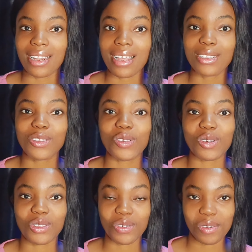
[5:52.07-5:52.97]
Let
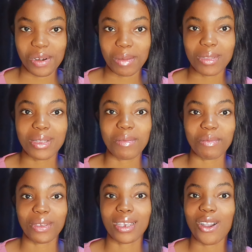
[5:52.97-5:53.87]
your script
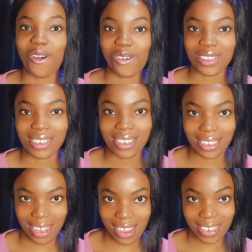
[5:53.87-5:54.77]
be
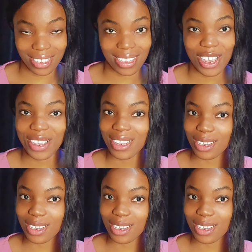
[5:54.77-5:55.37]
concise.